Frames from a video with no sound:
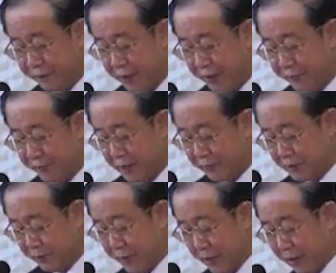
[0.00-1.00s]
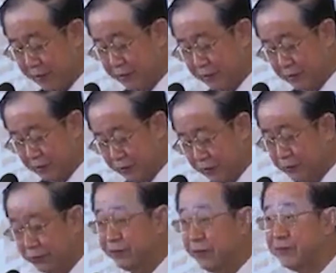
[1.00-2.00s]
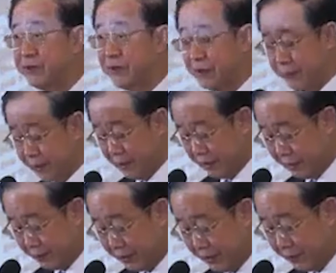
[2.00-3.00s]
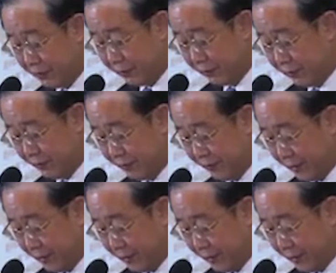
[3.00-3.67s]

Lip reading: 5,000 baht to 15 million people